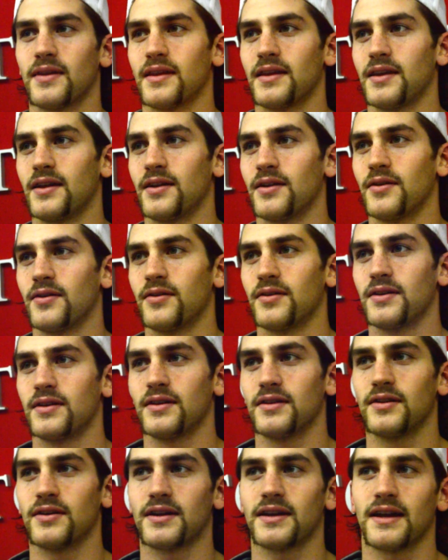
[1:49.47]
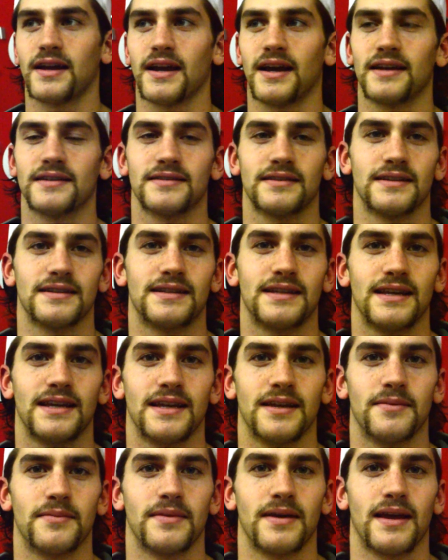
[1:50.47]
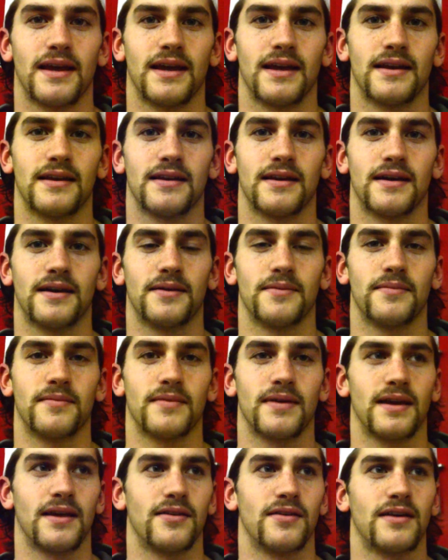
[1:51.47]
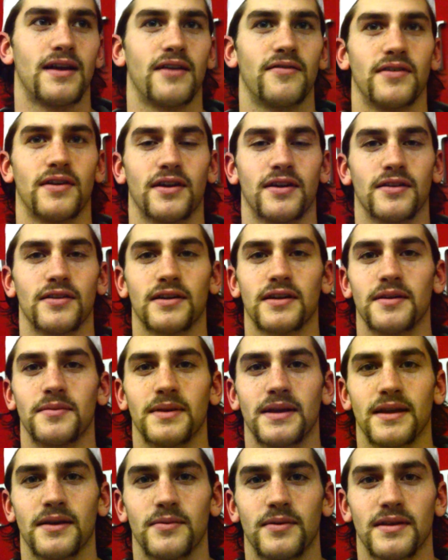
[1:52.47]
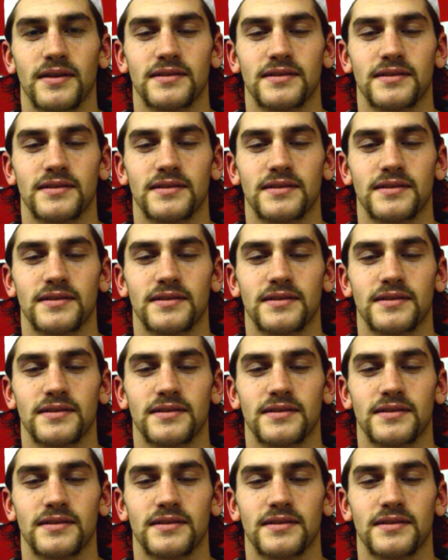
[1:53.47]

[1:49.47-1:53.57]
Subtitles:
You look at guys on the team, and they're not very good-looking to begin with,